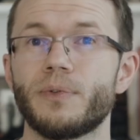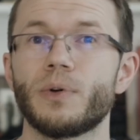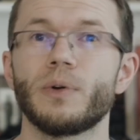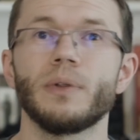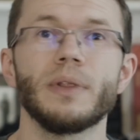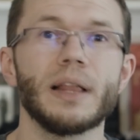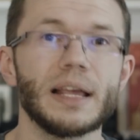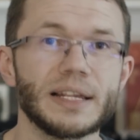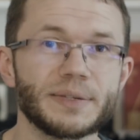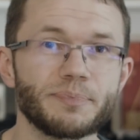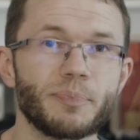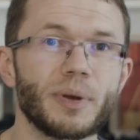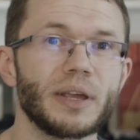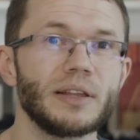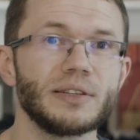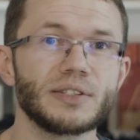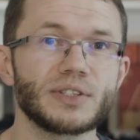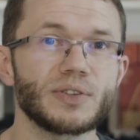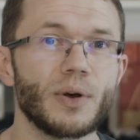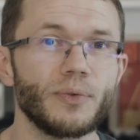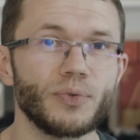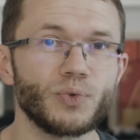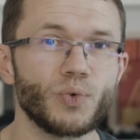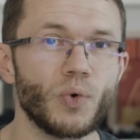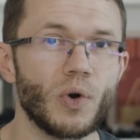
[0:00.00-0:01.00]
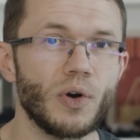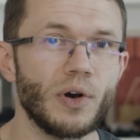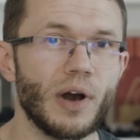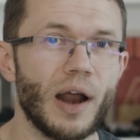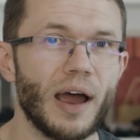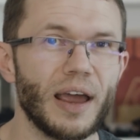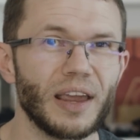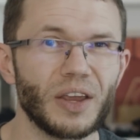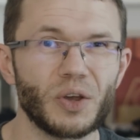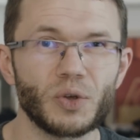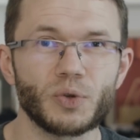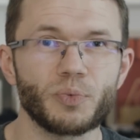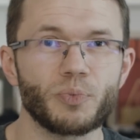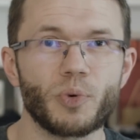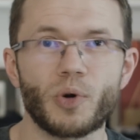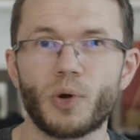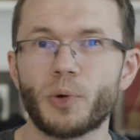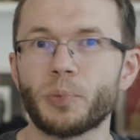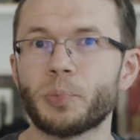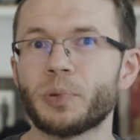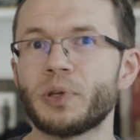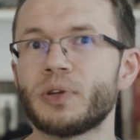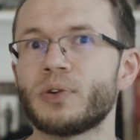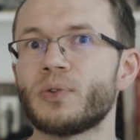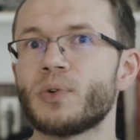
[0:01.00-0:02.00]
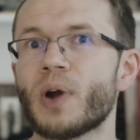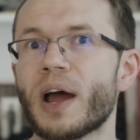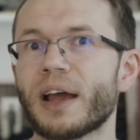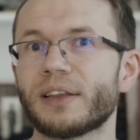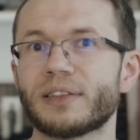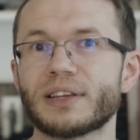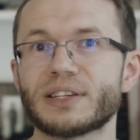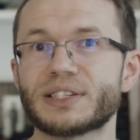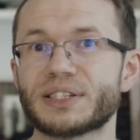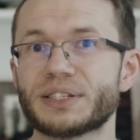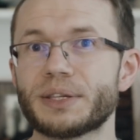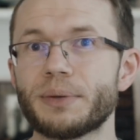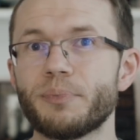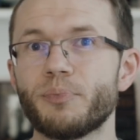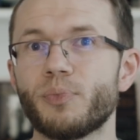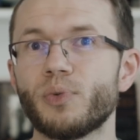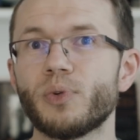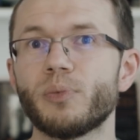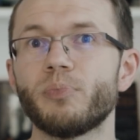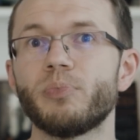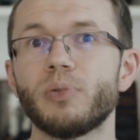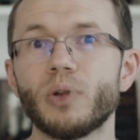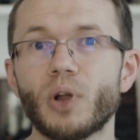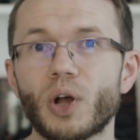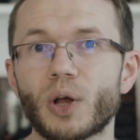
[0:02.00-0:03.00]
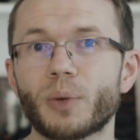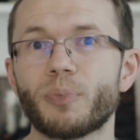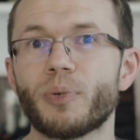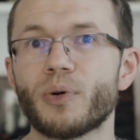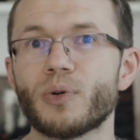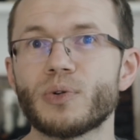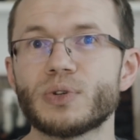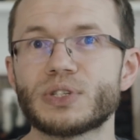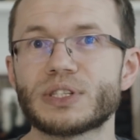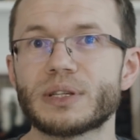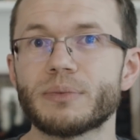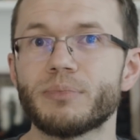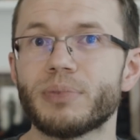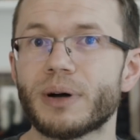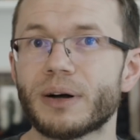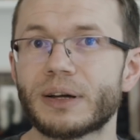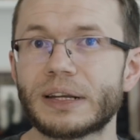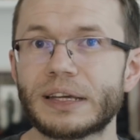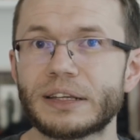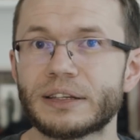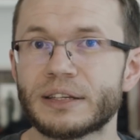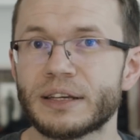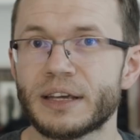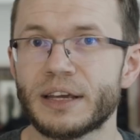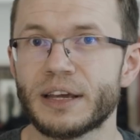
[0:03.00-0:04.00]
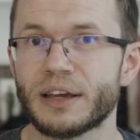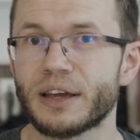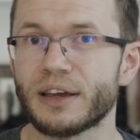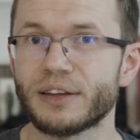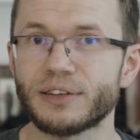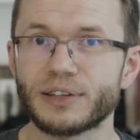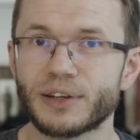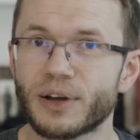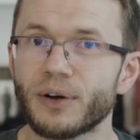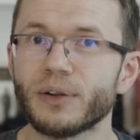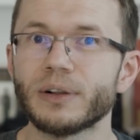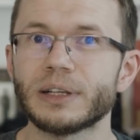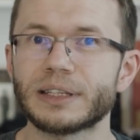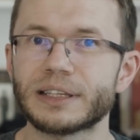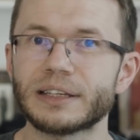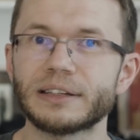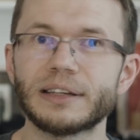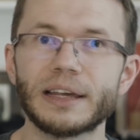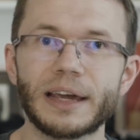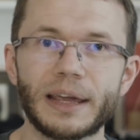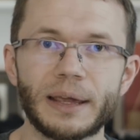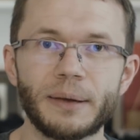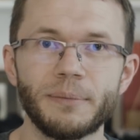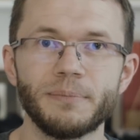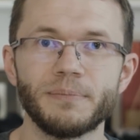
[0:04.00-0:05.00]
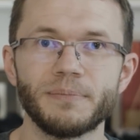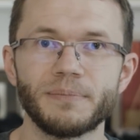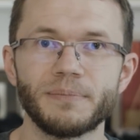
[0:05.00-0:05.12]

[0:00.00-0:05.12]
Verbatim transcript: For Lesspain software, I could probably write a simple blog post about it and call it a day.